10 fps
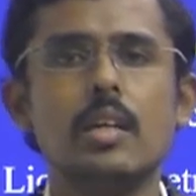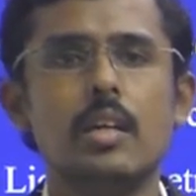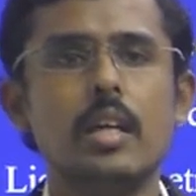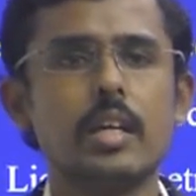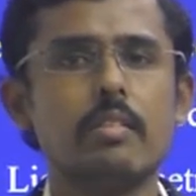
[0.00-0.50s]

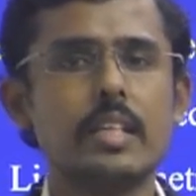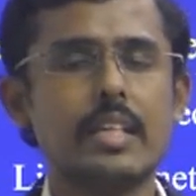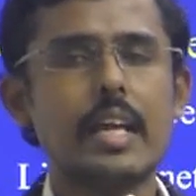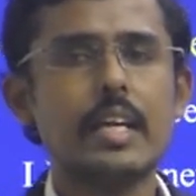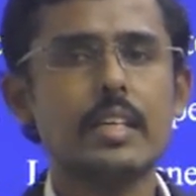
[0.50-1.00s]
like when the
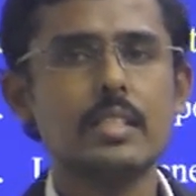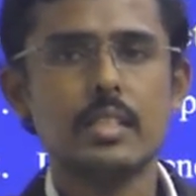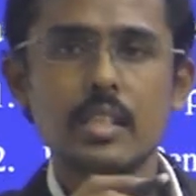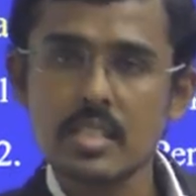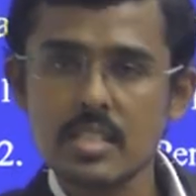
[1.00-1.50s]
crack is
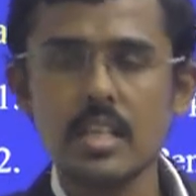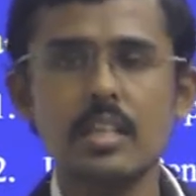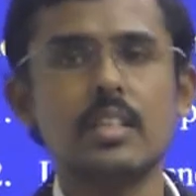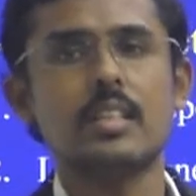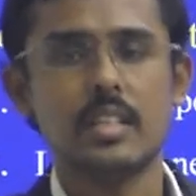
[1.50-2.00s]
inside
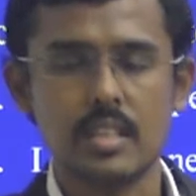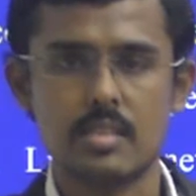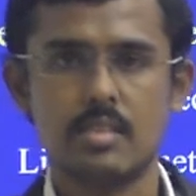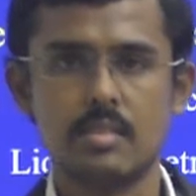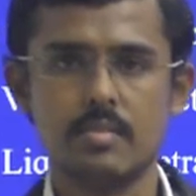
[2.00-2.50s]
the
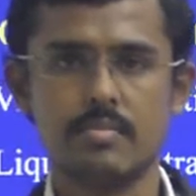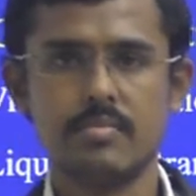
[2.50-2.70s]
thickness.